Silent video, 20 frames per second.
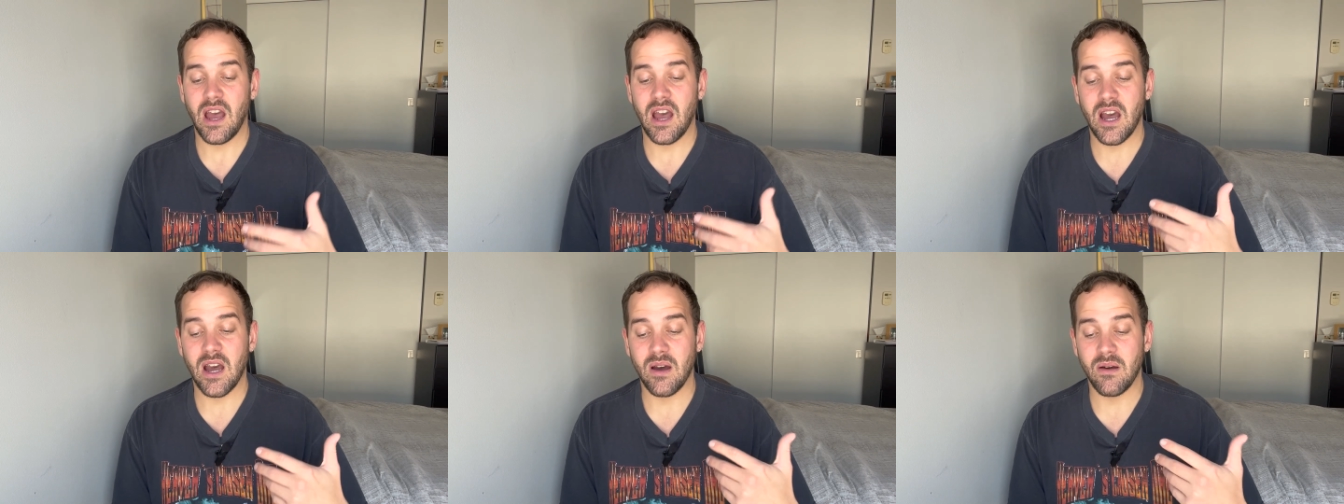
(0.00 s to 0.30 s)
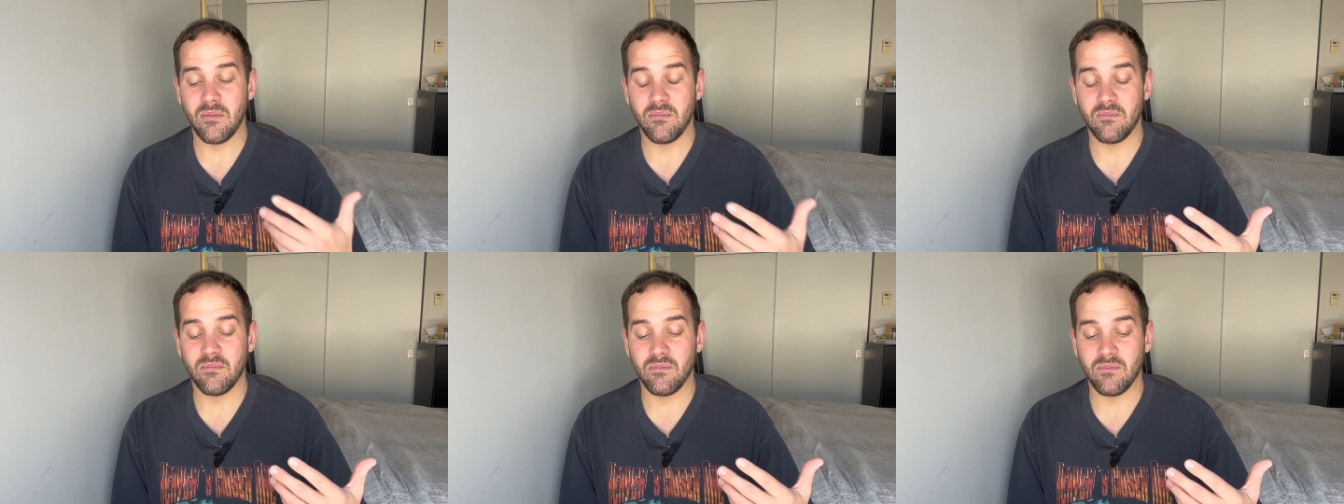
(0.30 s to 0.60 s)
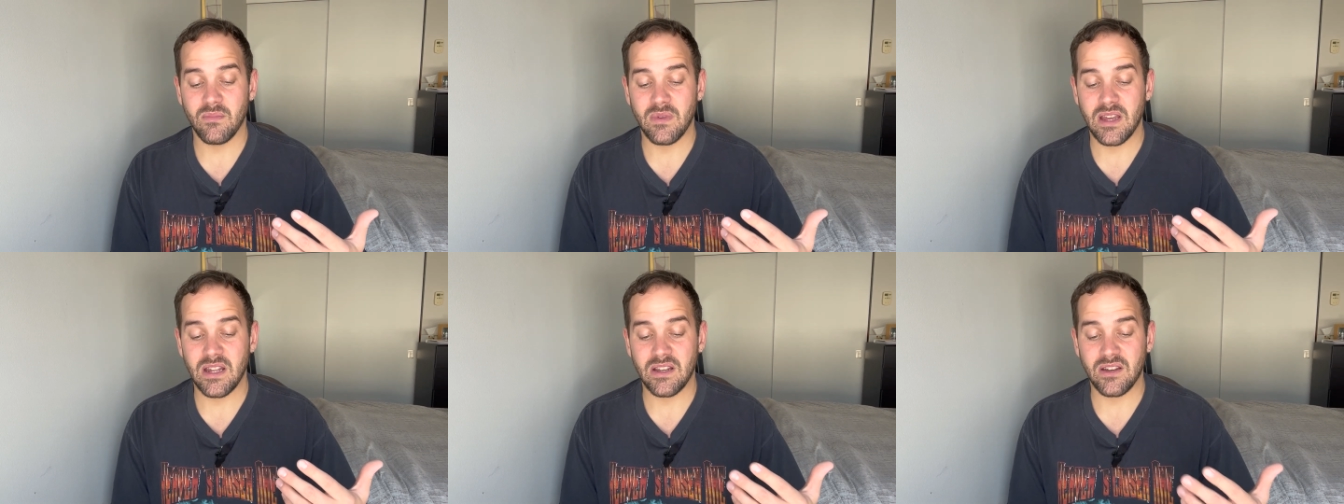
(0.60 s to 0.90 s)
Um,
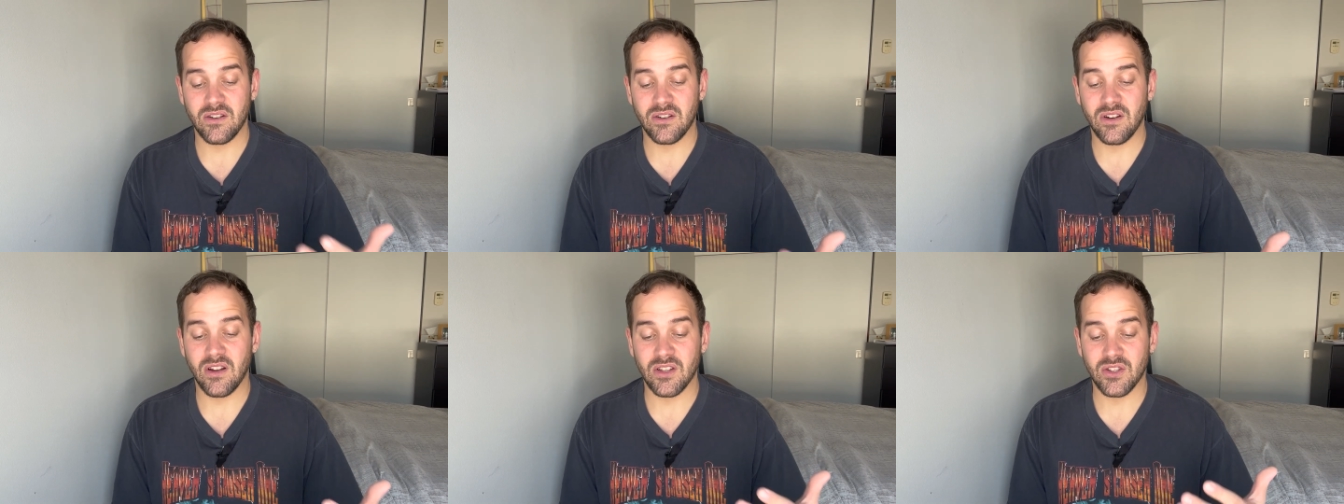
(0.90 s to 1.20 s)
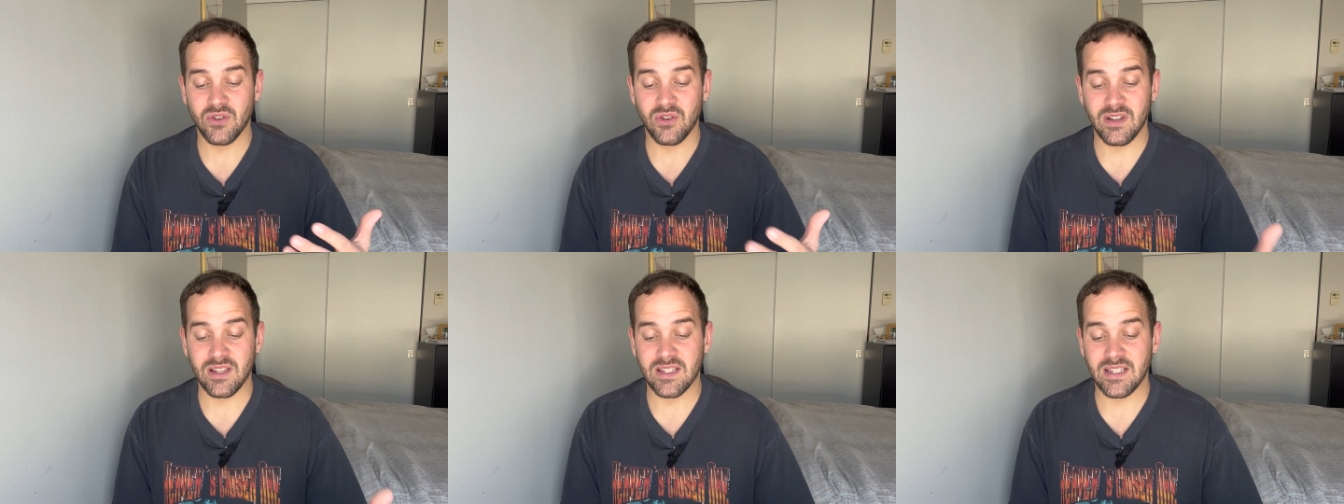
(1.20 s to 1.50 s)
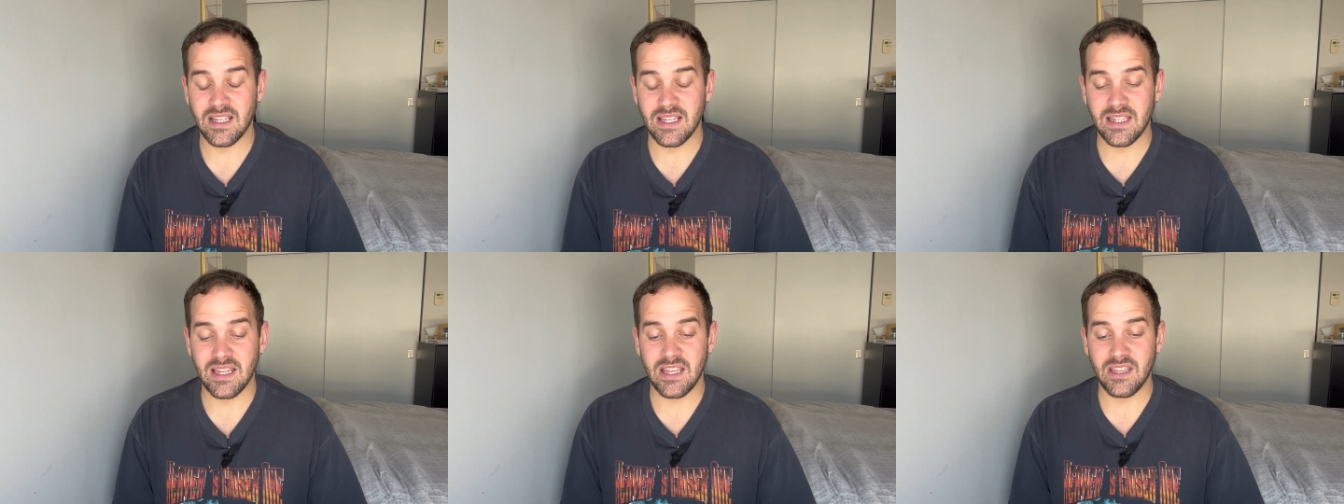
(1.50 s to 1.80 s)
and you're not
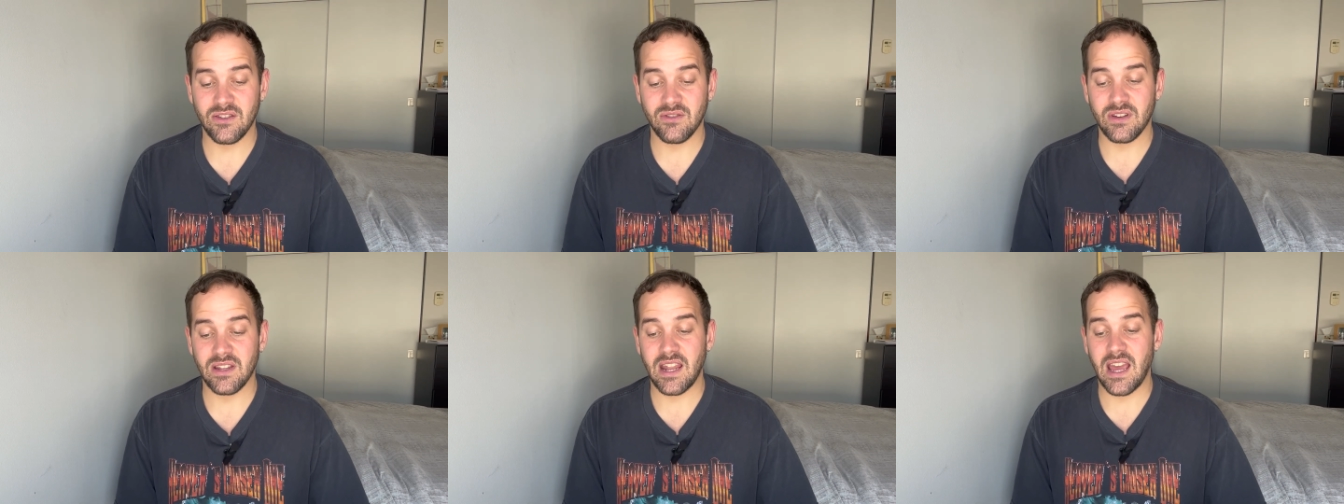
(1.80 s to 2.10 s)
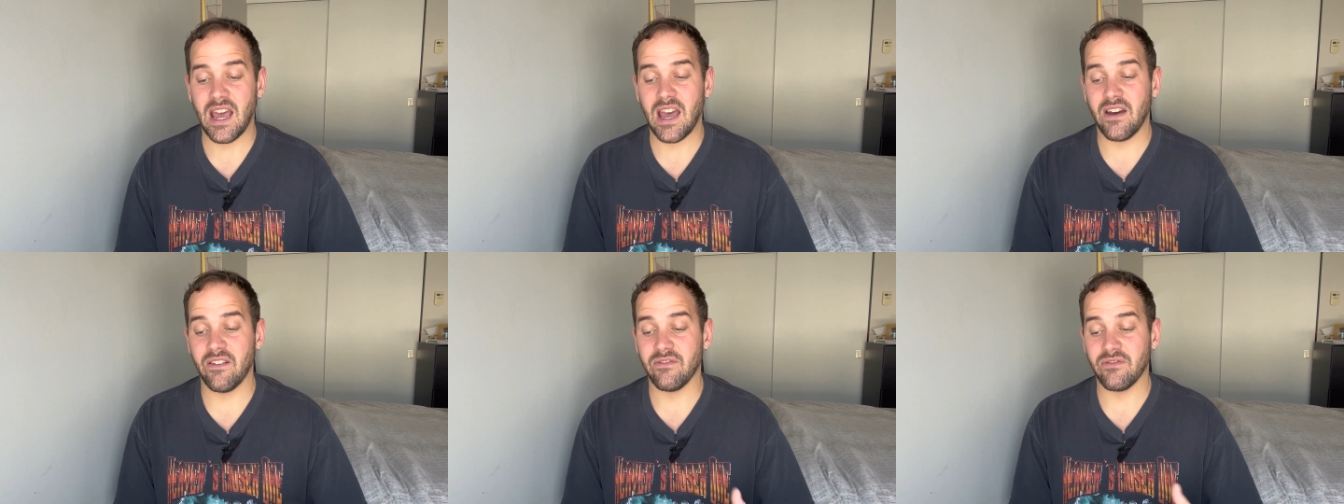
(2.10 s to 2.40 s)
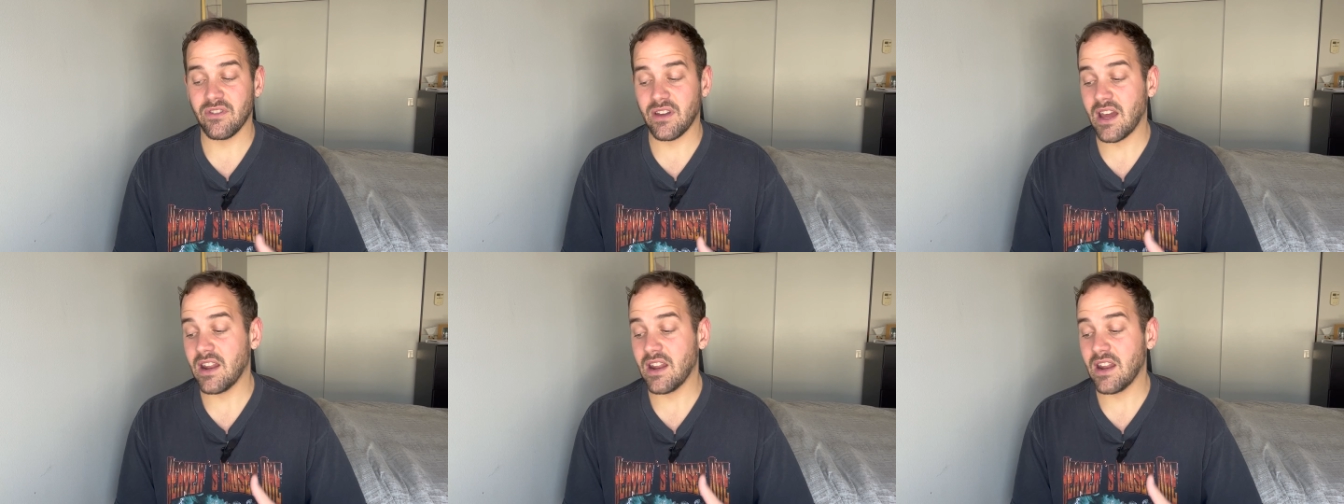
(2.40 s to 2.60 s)
trusting that you can have